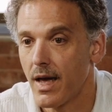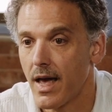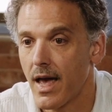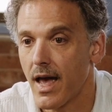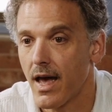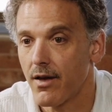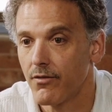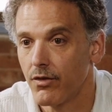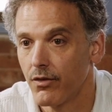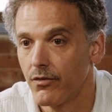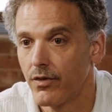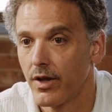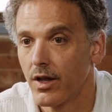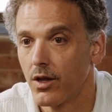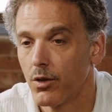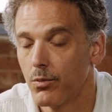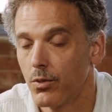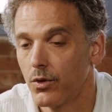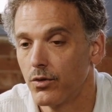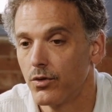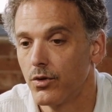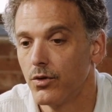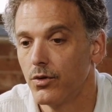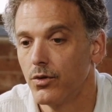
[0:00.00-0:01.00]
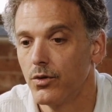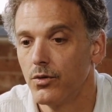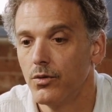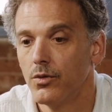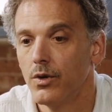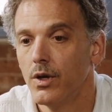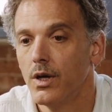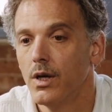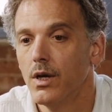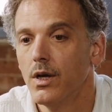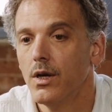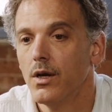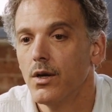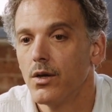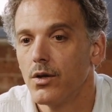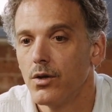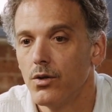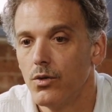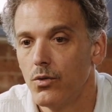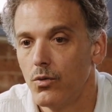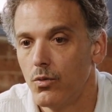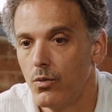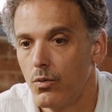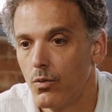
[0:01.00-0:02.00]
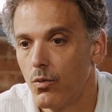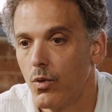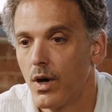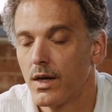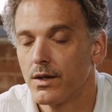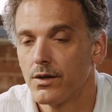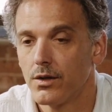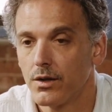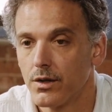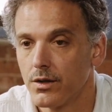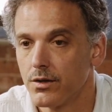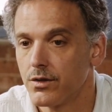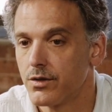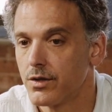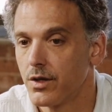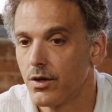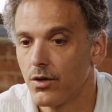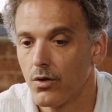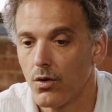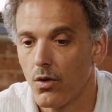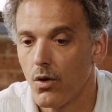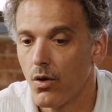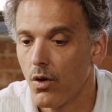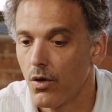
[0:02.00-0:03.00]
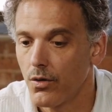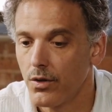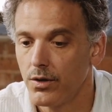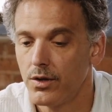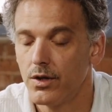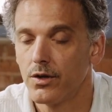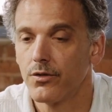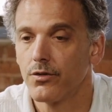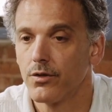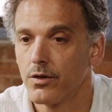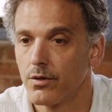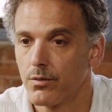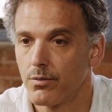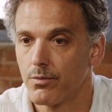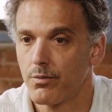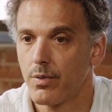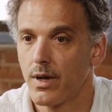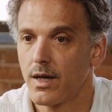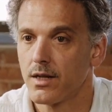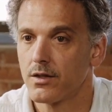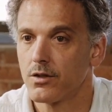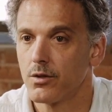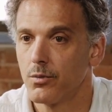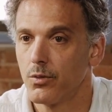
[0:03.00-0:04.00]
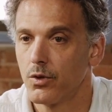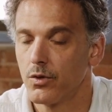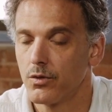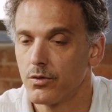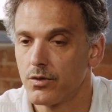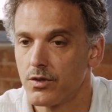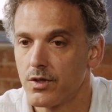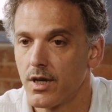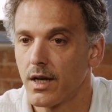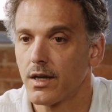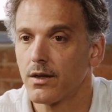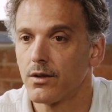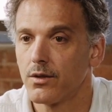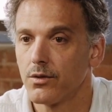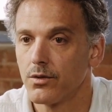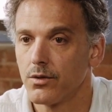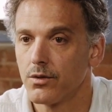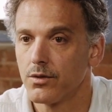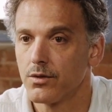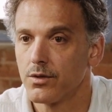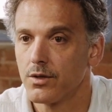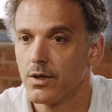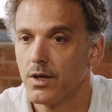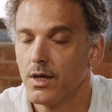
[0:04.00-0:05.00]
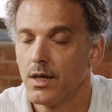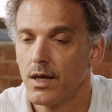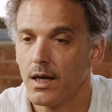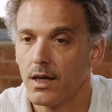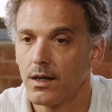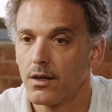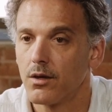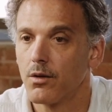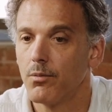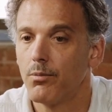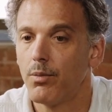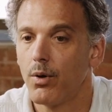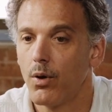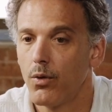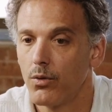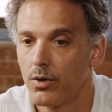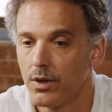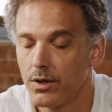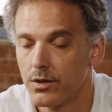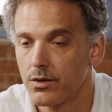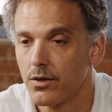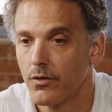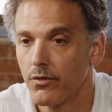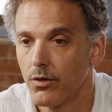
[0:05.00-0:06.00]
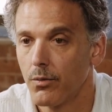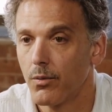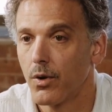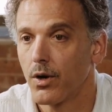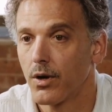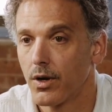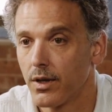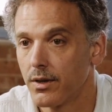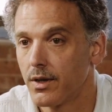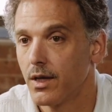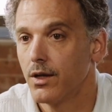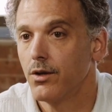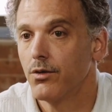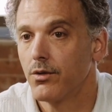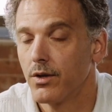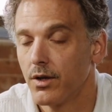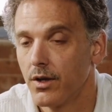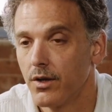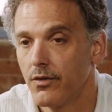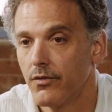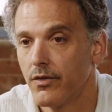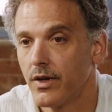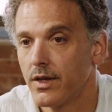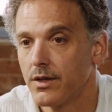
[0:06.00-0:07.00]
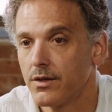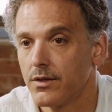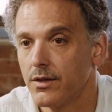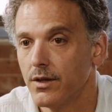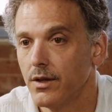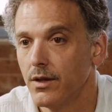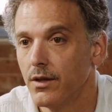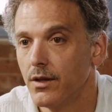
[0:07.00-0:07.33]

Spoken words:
may have available to you. You want to consider all the different possible sectors and components of the market that you could invest